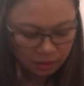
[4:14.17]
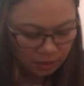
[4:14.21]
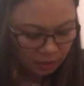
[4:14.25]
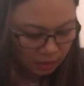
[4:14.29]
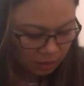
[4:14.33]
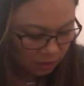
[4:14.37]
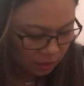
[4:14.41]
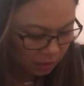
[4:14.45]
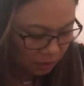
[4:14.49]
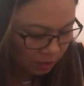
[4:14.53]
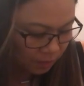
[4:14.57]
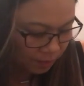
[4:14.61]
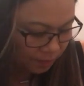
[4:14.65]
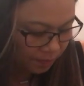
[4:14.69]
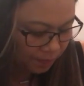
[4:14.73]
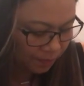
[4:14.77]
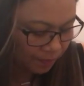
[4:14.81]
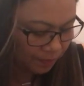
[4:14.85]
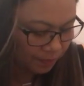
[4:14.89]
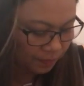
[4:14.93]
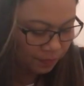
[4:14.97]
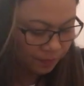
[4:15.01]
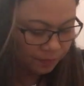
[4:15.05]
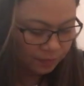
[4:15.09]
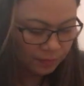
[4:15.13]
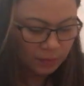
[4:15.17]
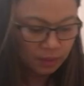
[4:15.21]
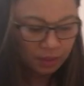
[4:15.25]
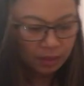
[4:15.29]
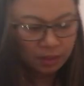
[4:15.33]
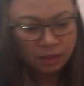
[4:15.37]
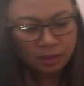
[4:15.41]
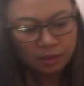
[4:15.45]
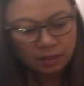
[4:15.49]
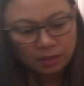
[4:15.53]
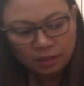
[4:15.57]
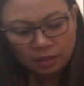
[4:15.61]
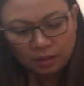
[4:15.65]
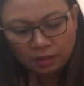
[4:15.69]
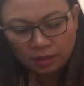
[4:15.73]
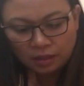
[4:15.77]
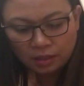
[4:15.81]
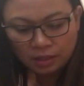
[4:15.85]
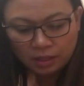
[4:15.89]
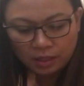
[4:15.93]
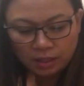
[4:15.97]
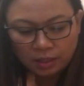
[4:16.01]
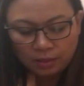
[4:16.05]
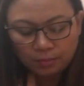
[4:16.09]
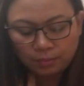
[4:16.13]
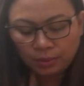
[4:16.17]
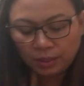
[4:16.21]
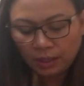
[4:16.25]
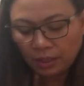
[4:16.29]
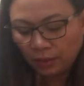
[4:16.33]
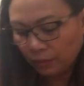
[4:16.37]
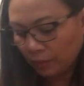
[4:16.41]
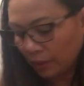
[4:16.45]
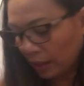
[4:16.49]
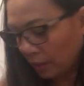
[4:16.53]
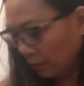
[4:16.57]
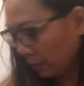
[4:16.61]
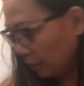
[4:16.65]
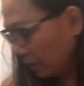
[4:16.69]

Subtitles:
Again, I can play around